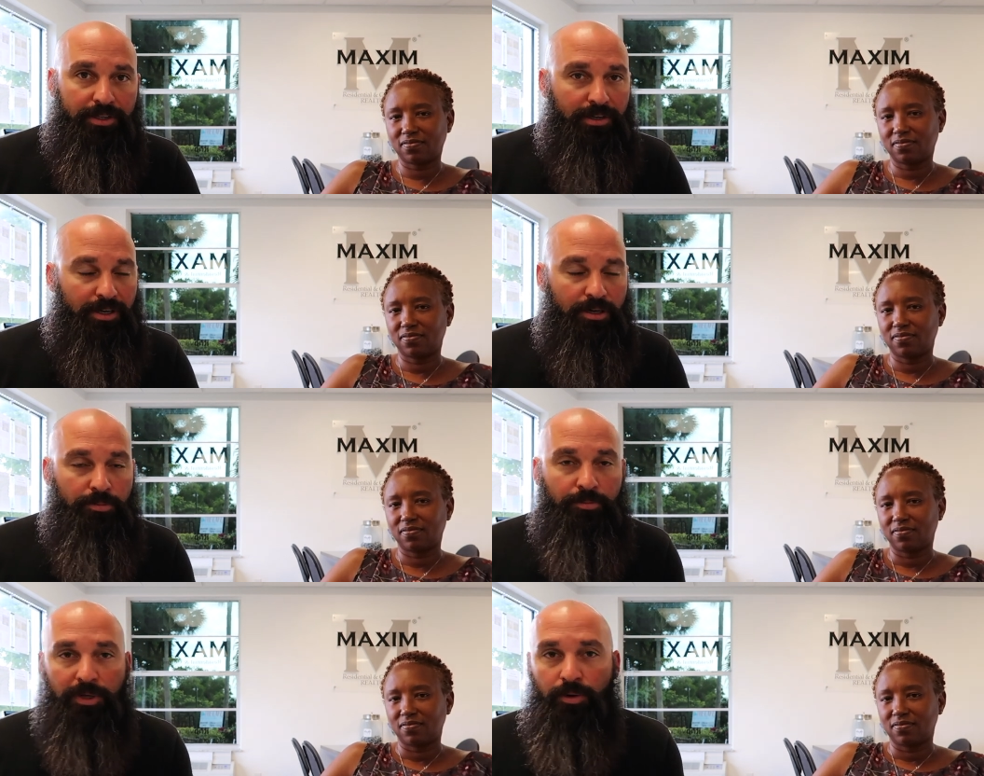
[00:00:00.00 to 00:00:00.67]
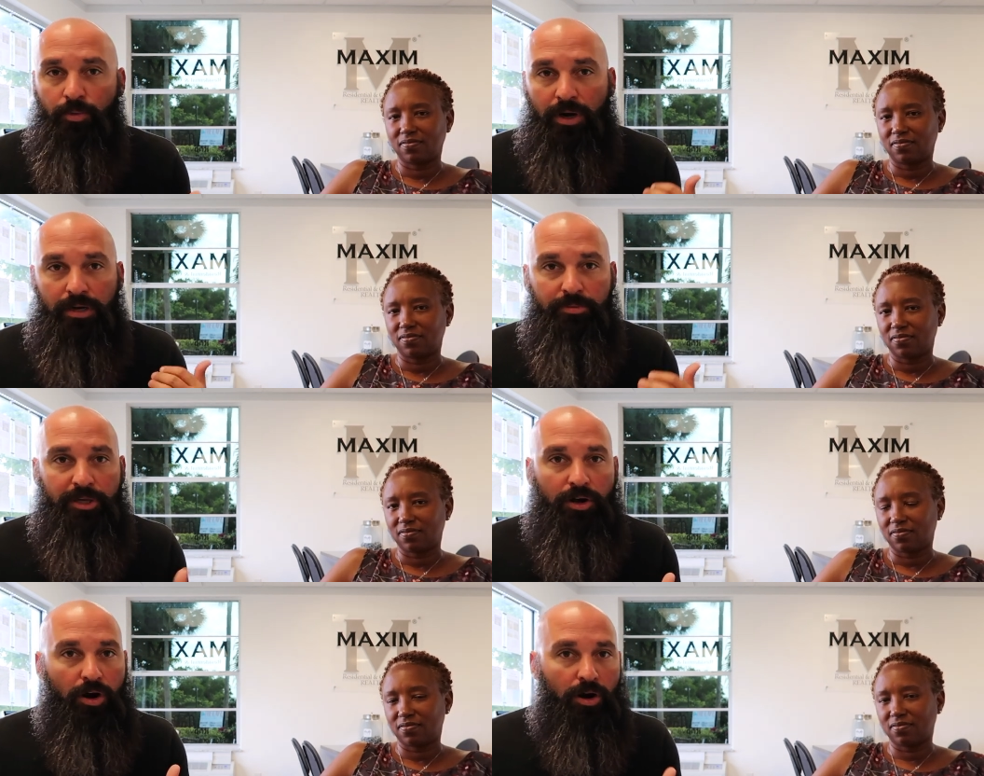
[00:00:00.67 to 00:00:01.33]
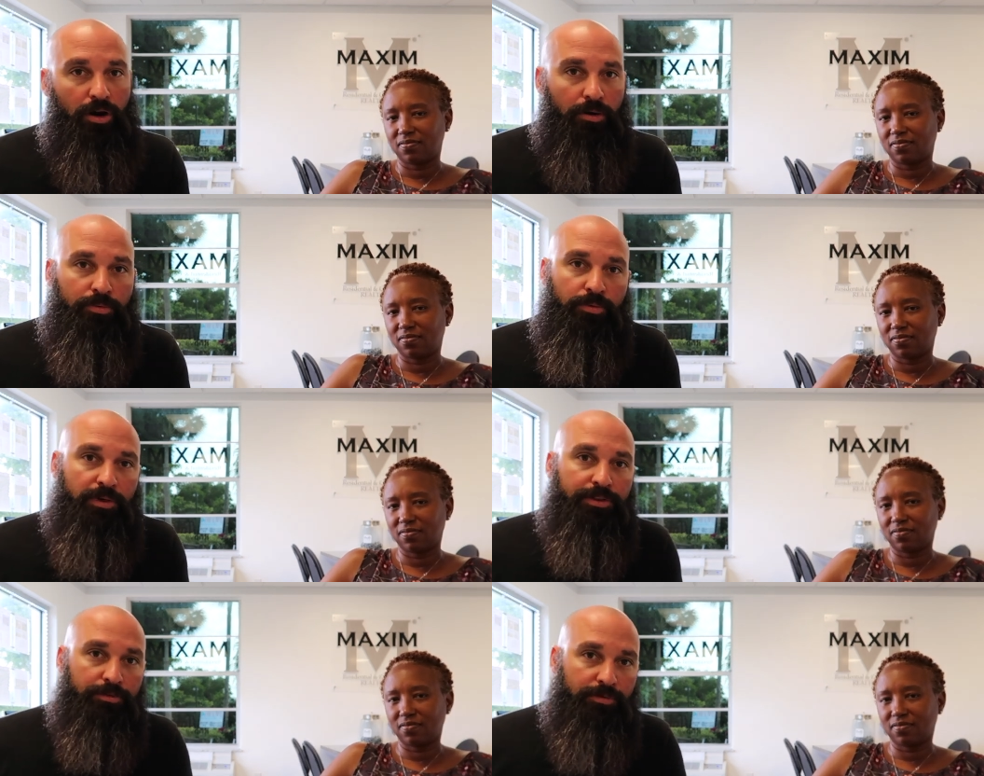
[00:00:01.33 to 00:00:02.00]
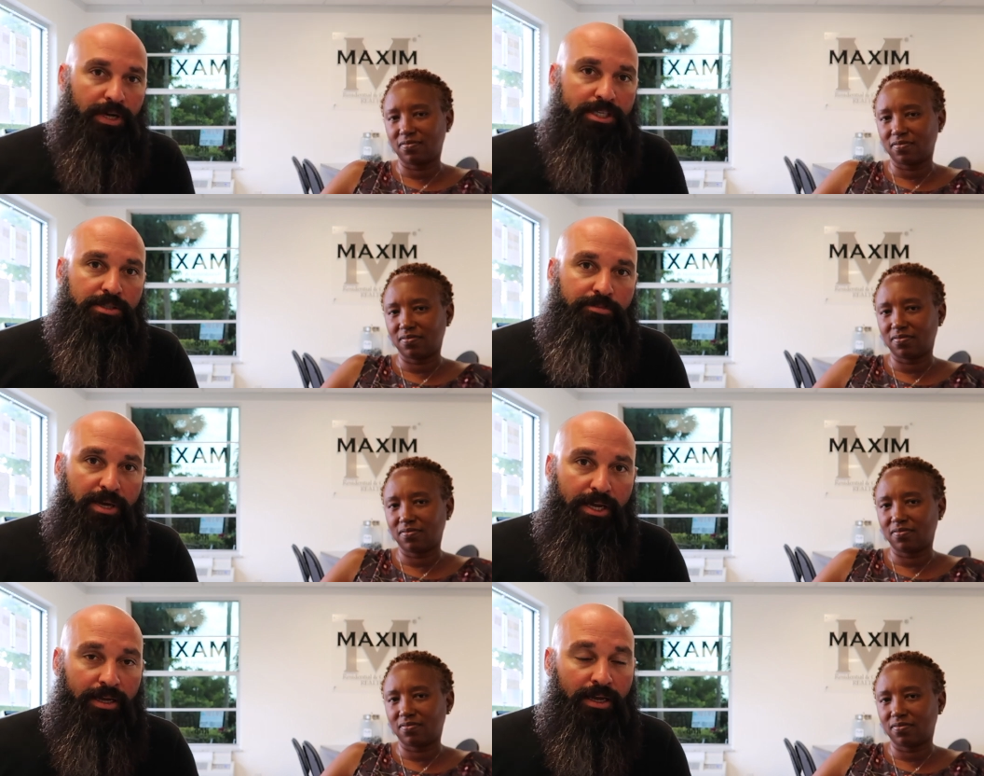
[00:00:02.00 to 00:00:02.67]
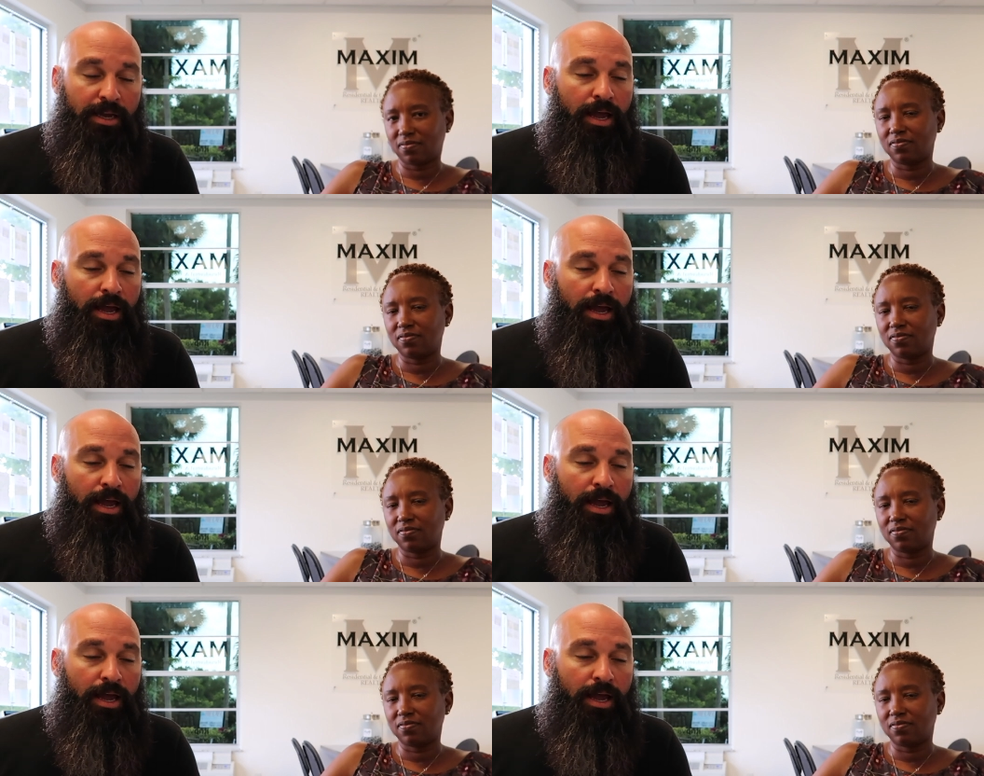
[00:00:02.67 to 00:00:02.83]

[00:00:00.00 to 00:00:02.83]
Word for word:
Speaker 1: You're gonna be wanna be armed with a resume.